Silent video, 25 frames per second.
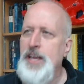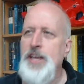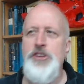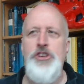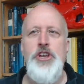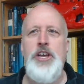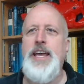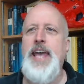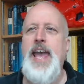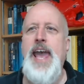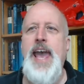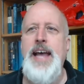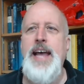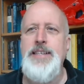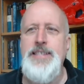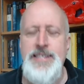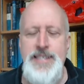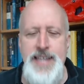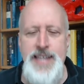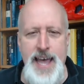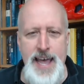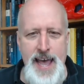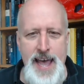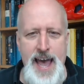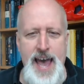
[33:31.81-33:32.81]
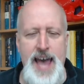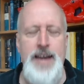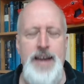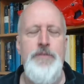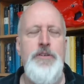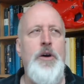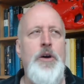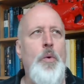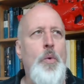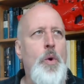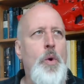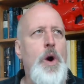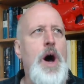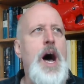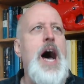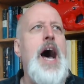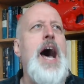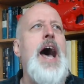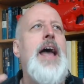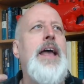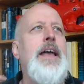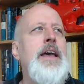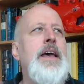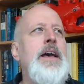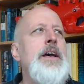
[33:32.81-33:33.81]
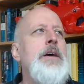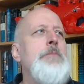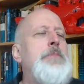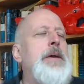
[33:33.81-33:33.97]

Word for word: You can't stay out of it. Why?